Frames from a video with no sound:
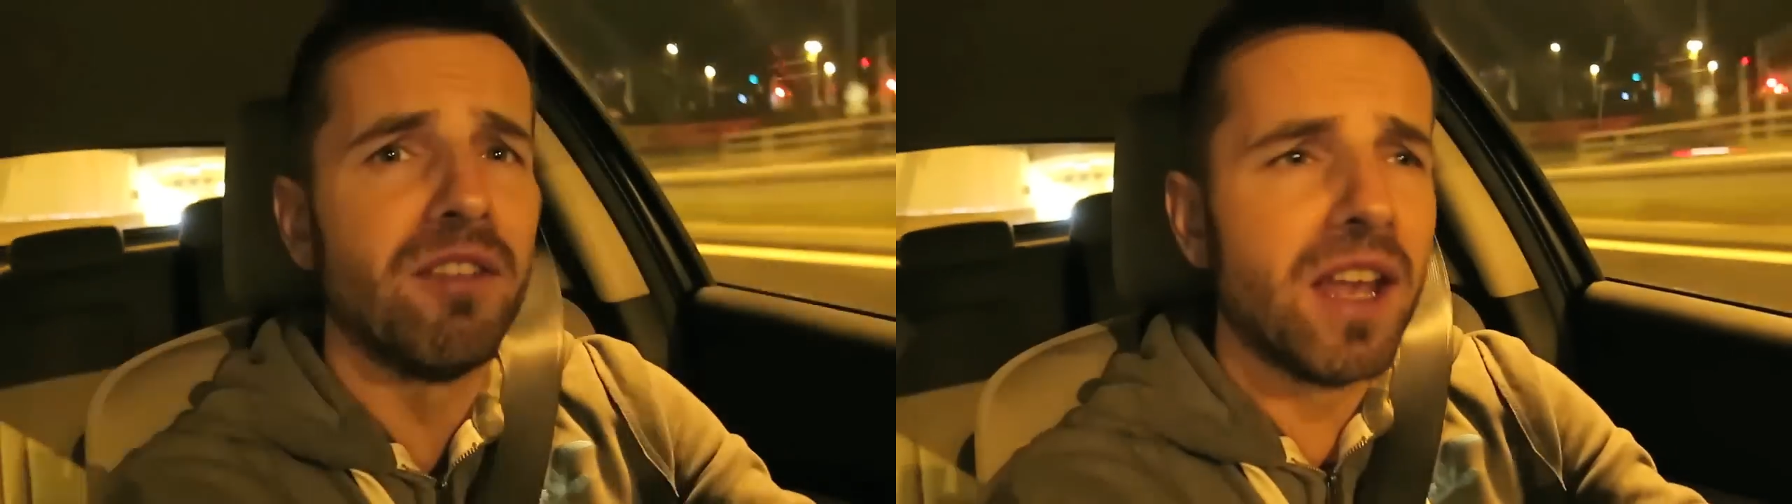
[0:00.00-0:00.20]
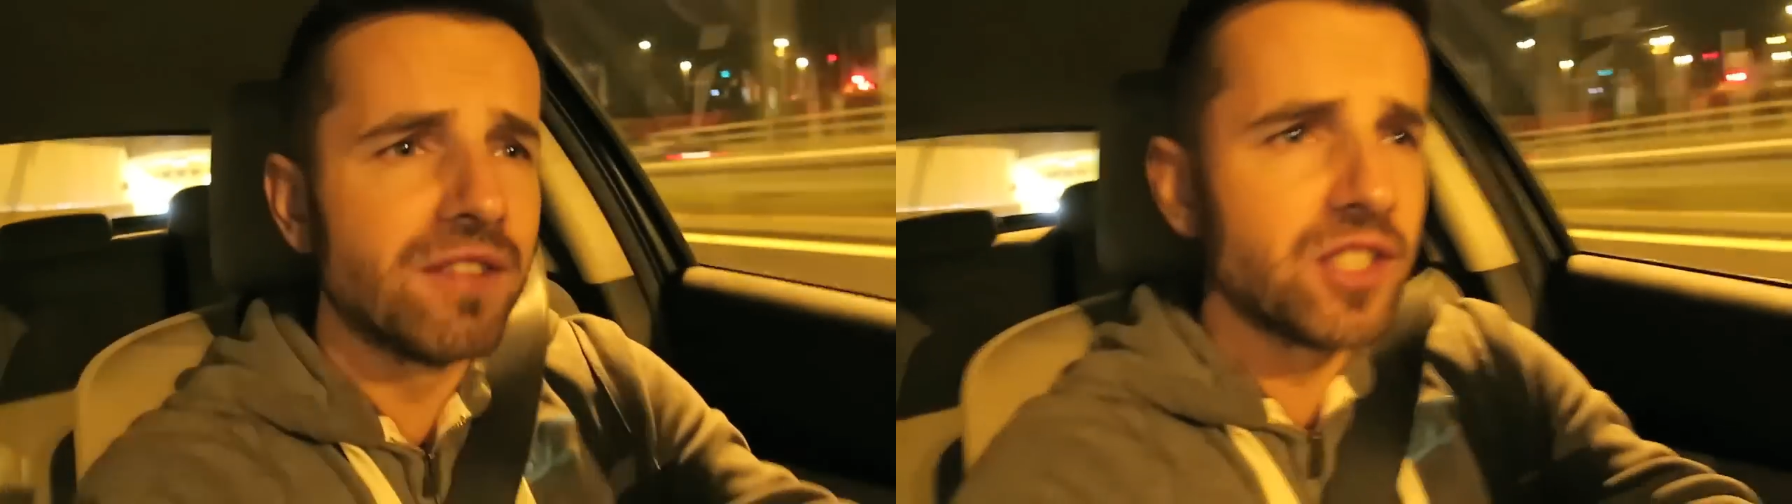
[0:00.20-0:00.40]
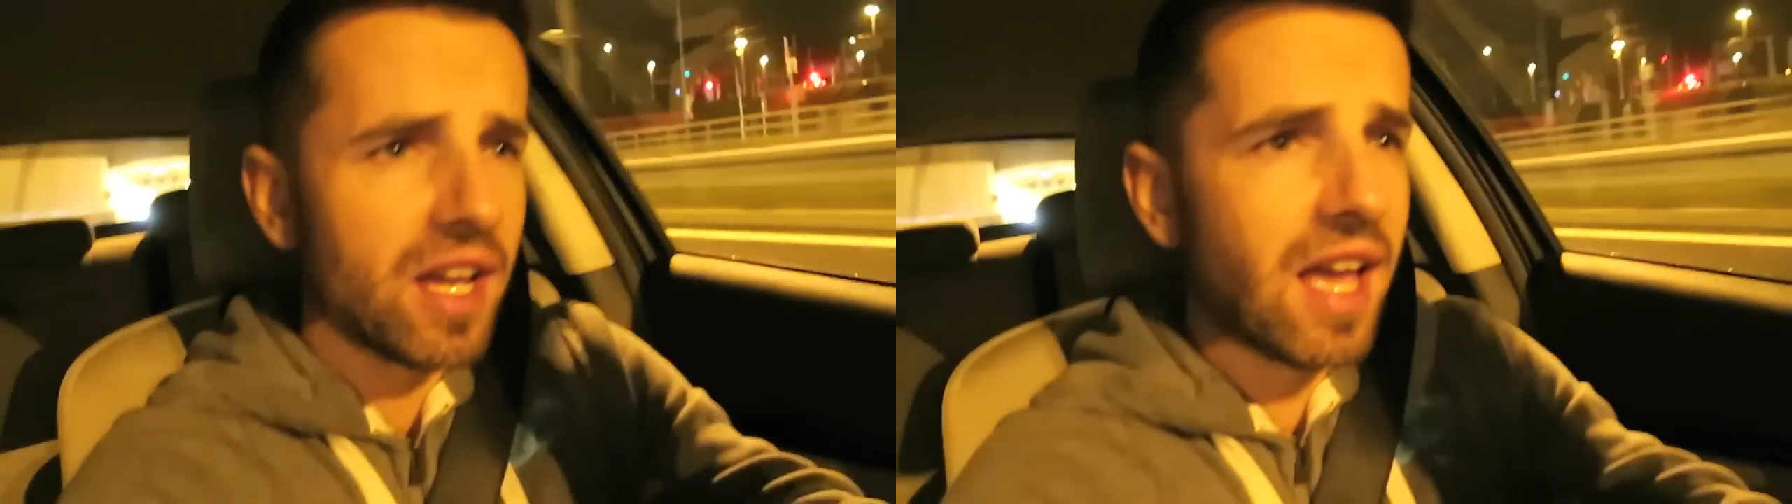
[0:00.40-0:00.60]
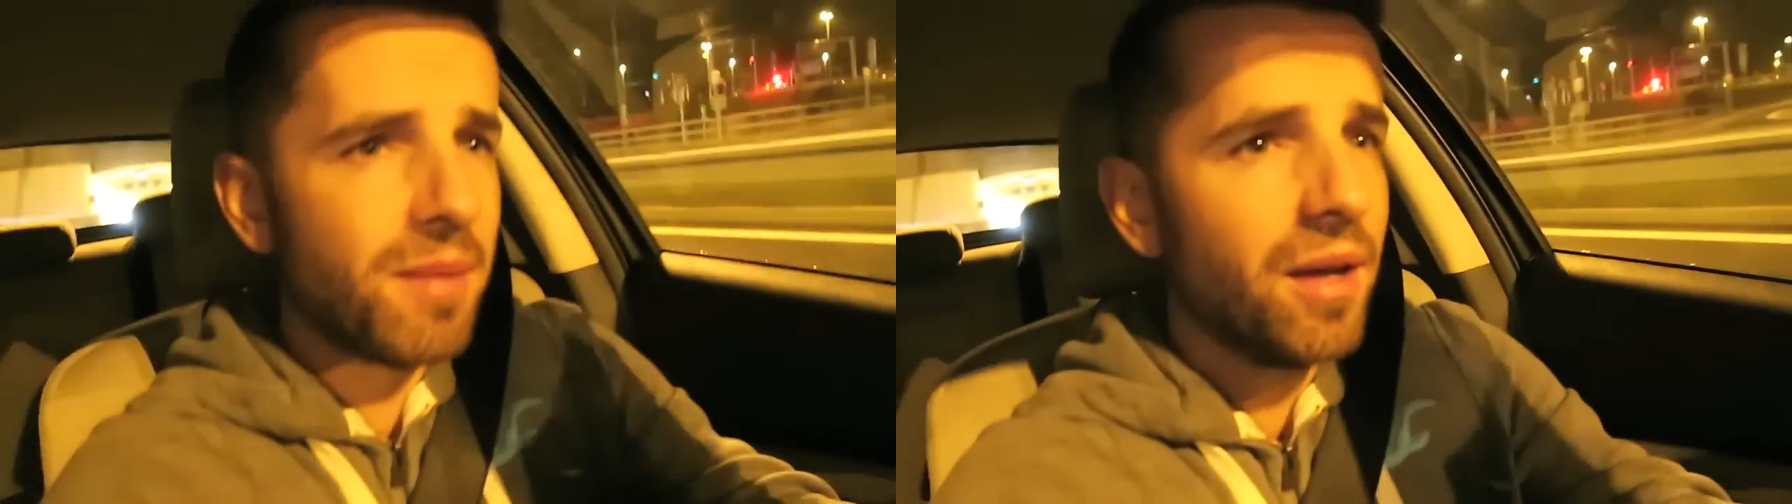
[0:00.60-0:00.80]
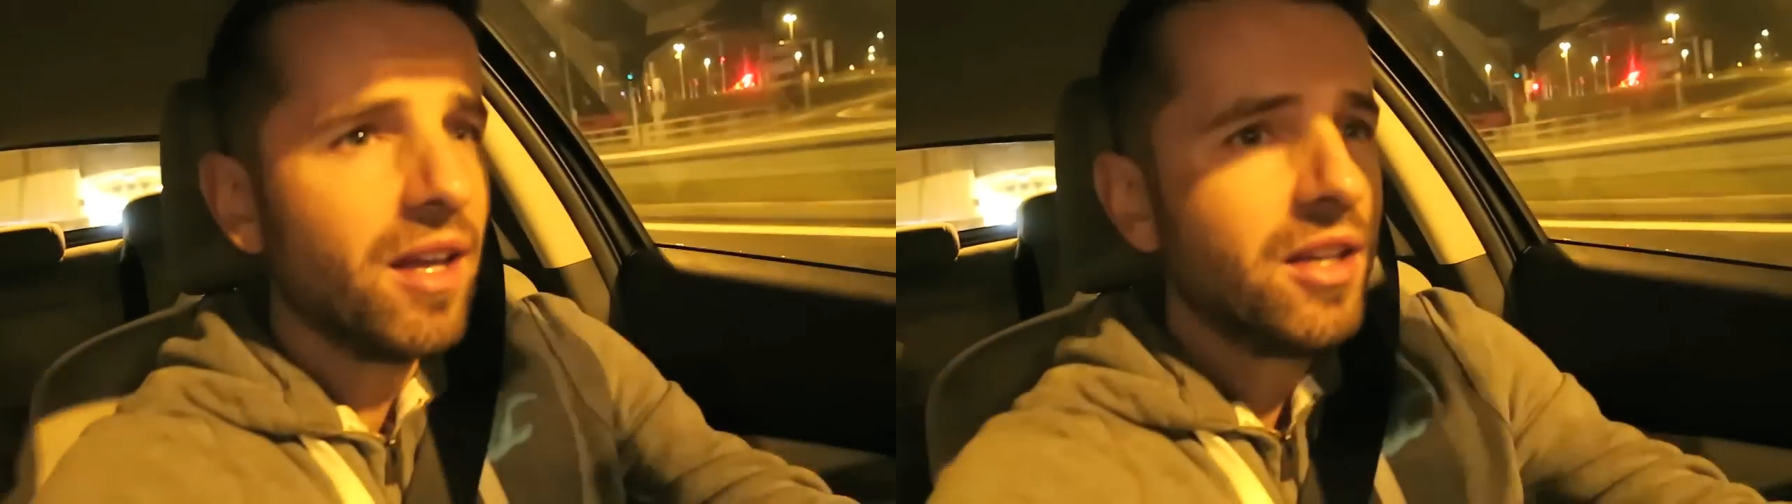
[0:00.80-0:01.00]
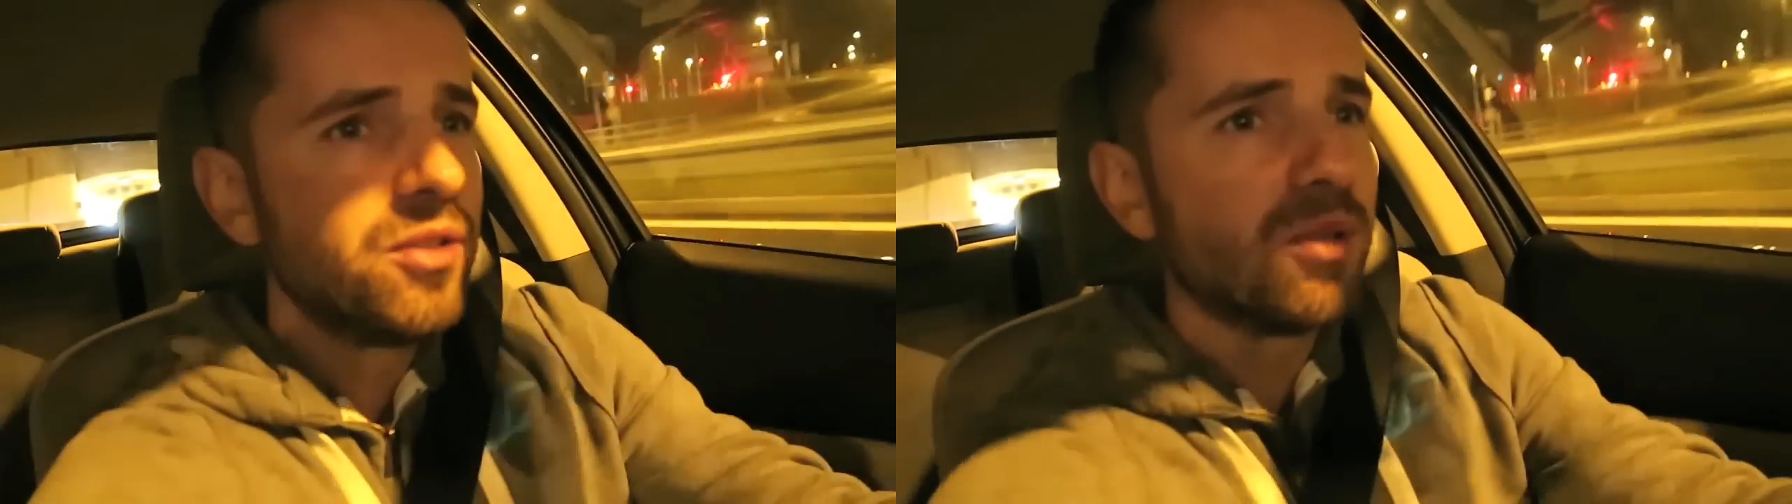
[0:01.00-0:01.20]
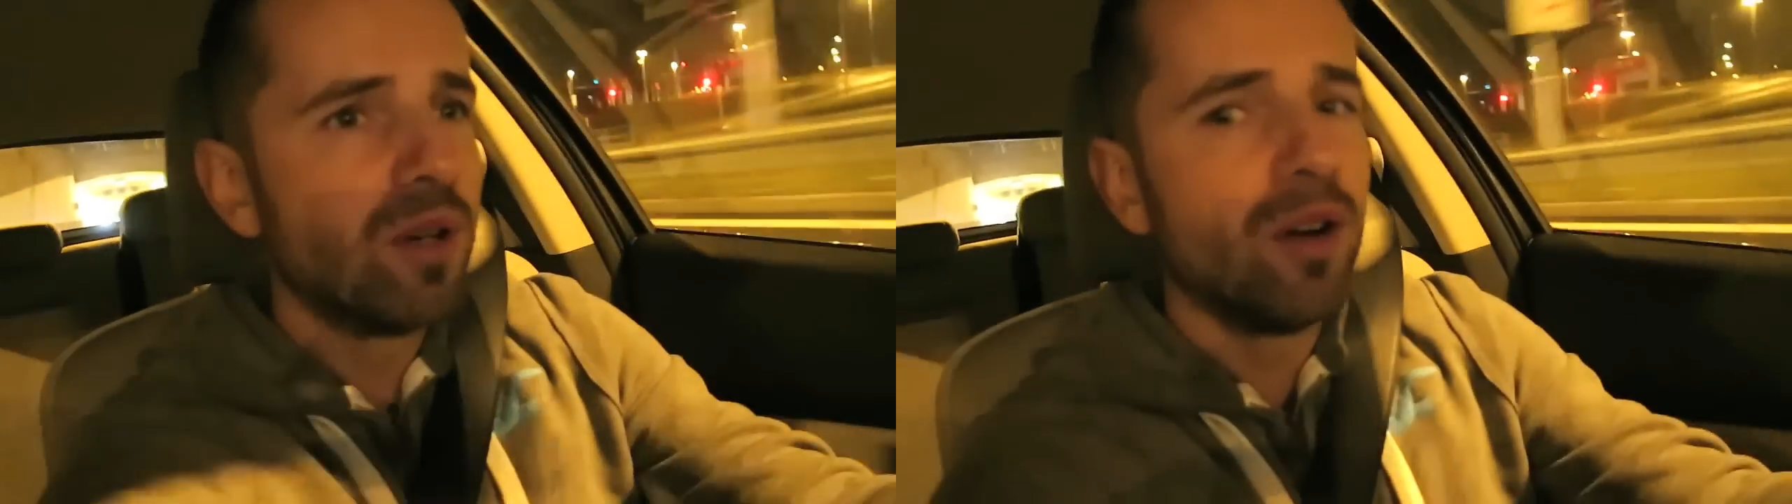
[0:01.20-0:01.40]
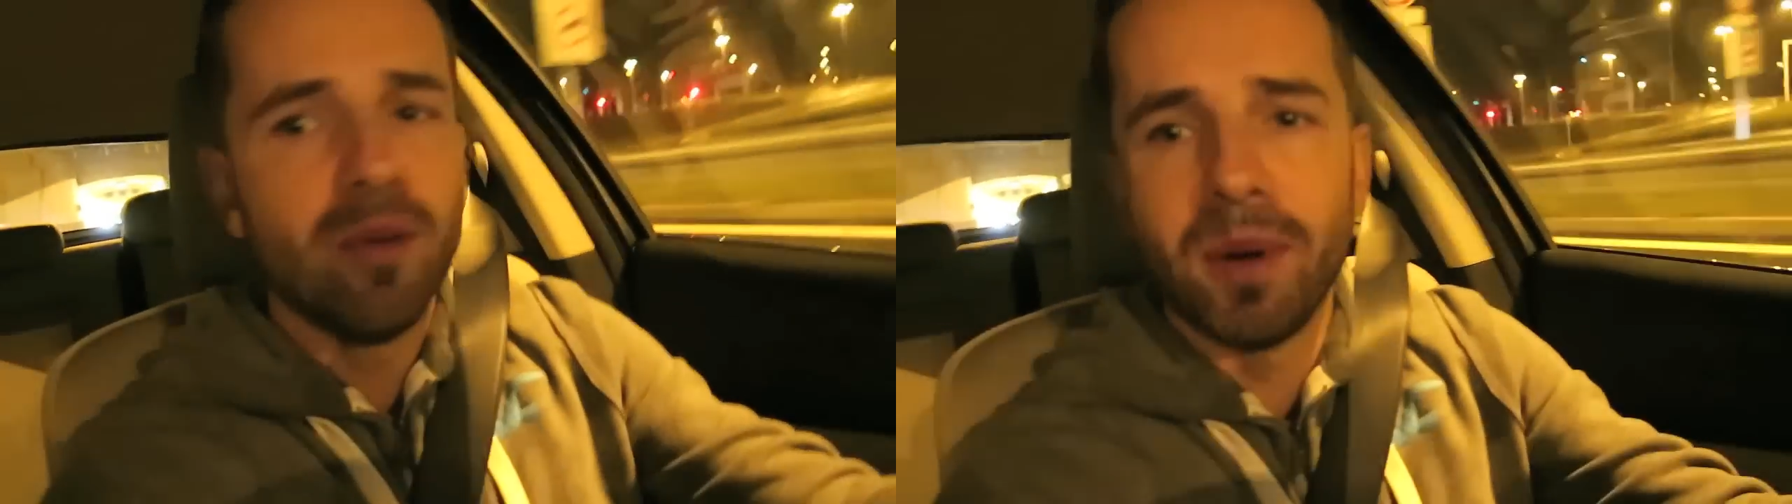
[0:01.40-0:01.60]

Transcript: enough time to go,